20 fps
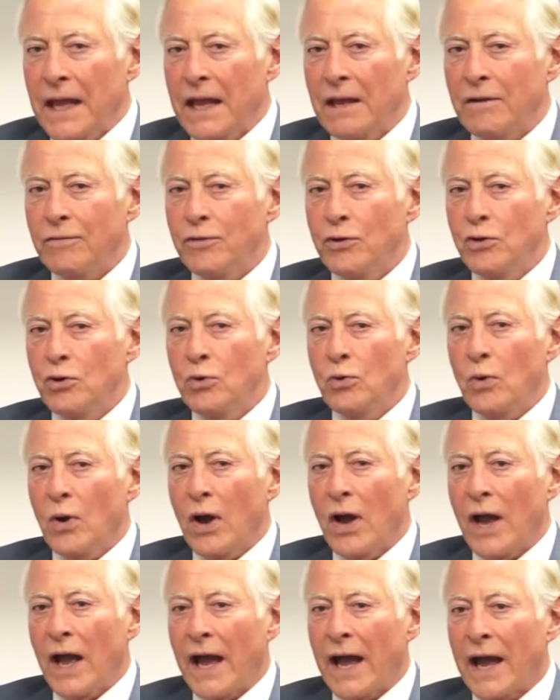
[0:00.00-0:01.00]
if you
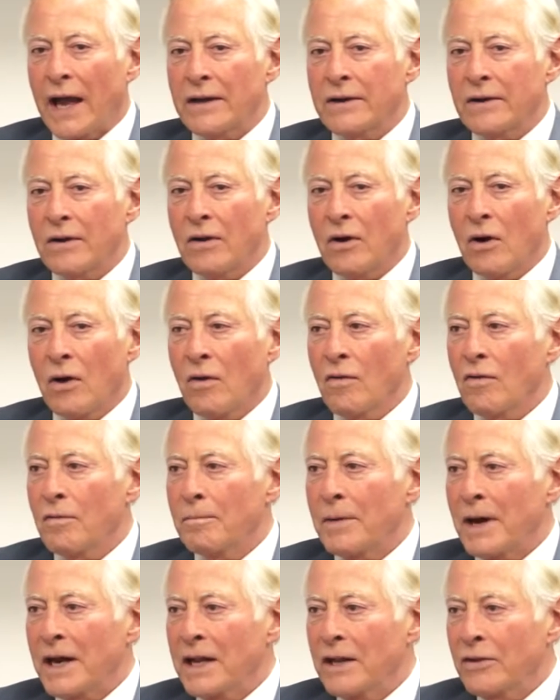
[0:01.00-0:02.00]
had all the
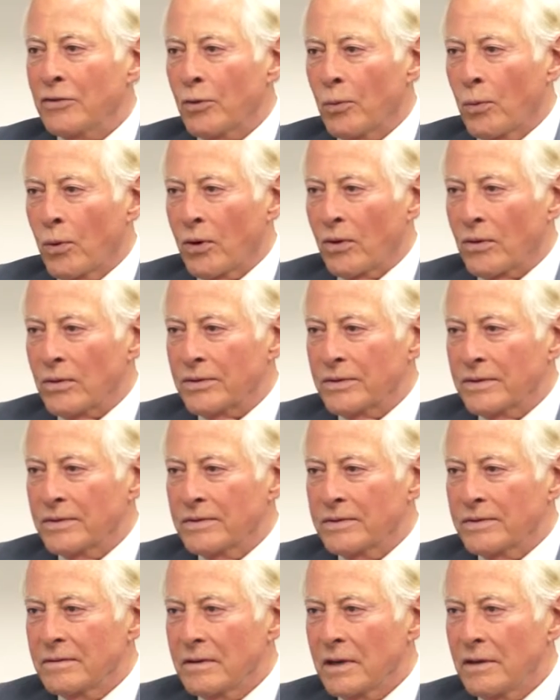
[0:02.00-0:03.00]
money in the world,
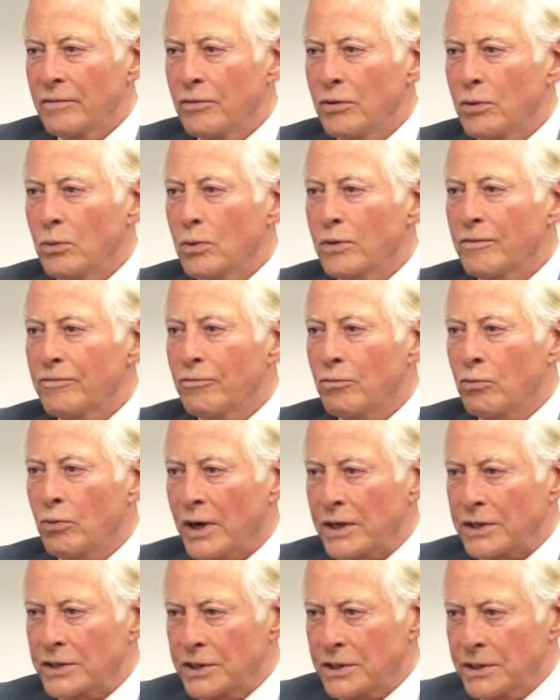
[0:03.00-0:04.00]
if you were
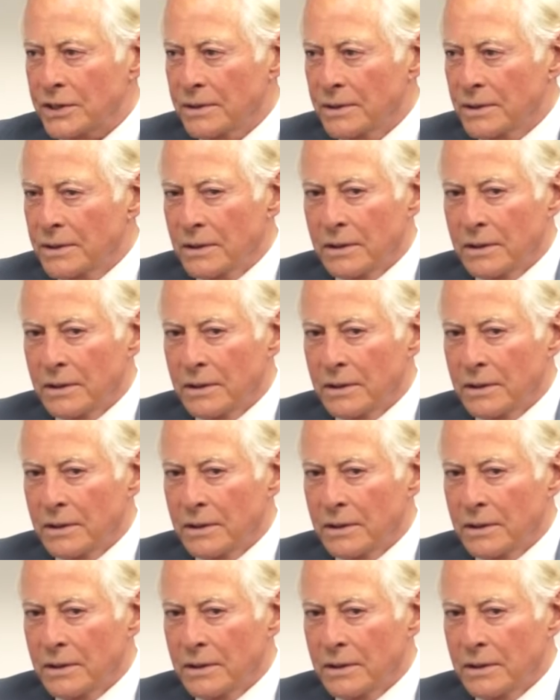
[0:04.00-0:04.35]
rich,